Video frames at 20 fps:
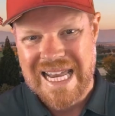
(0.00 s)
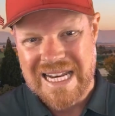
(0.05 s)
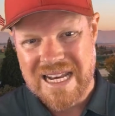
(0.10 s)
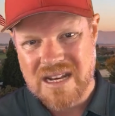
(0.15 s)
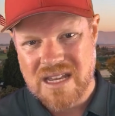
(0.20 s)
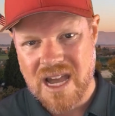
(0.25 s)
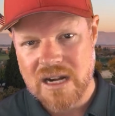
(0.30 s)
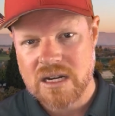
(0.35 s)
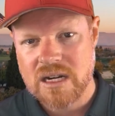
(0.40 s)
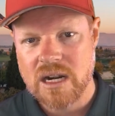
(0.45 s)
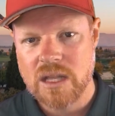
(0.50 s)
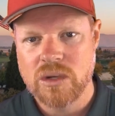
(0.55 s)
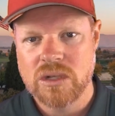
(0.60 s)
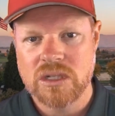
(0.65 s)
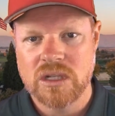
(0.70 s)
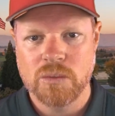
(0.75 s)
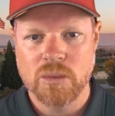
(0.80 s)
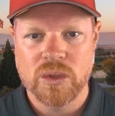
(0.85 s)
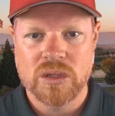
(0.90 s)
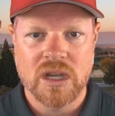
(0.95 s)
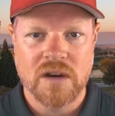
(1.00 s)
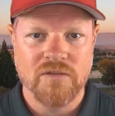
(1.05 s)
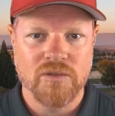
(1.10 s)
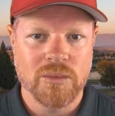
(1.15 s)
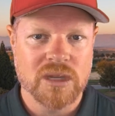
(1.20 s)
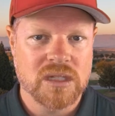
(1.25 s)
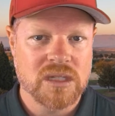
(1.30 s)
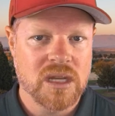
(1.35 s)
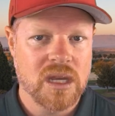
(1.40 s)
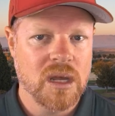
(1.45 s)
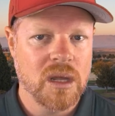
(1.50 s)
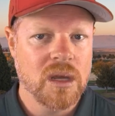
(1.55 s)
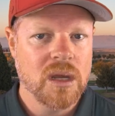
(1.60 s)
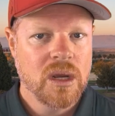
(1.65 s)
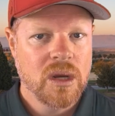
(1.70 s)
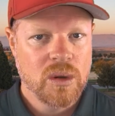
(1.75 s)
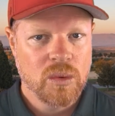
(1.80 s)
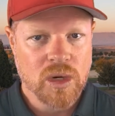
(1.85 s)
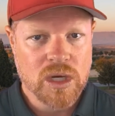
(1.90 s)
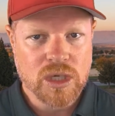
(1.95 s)
deduct another 6% from the sale,
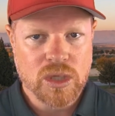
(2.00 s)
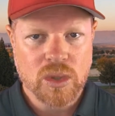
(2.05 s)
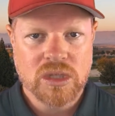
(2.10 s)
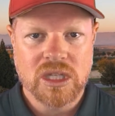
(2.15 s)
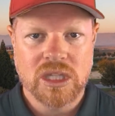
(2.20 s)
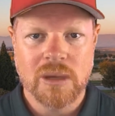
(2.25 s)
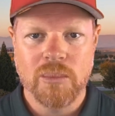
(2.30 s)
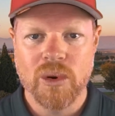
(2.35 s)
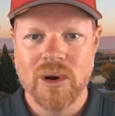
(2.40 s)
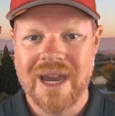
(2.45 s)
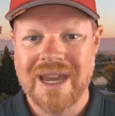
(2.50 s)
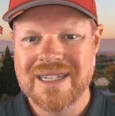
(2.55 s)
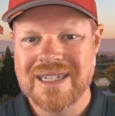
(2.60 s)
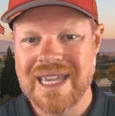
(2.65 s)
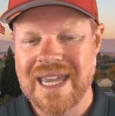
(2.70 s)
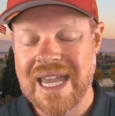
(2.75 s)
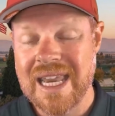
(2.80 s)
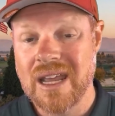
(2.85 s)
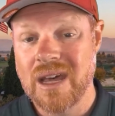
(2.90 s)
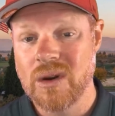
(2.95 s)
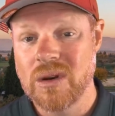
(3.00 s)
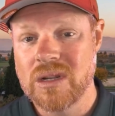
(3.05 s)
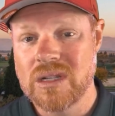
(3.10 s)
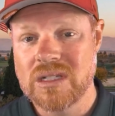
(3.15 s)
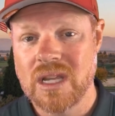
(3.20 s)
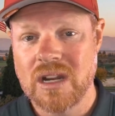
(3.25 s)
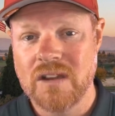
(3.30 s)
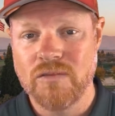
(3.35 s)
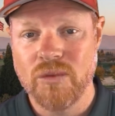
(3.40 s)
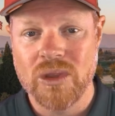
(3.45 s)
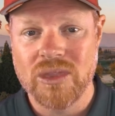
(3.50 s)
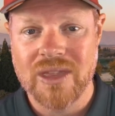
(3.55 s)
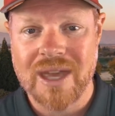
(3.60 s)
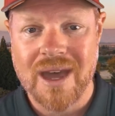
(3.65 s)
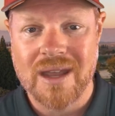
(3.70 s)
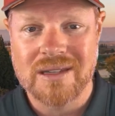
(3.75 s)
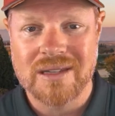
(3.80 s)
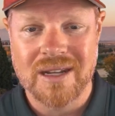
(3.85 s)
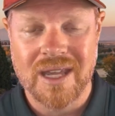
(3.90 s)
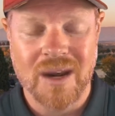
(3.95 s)
reducing the price to
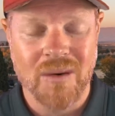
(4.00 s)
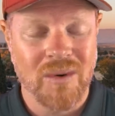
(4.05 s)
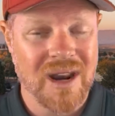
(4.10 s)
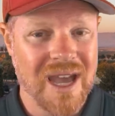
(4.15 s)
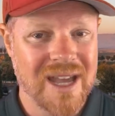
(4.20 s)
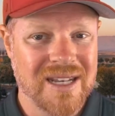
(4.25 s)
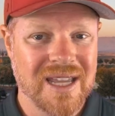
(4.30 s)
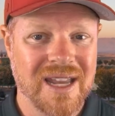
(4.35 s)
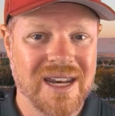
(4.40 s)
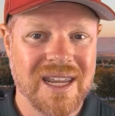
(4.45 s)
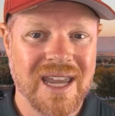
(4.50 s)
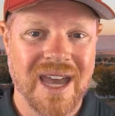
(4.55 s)
$874,000. And we're not done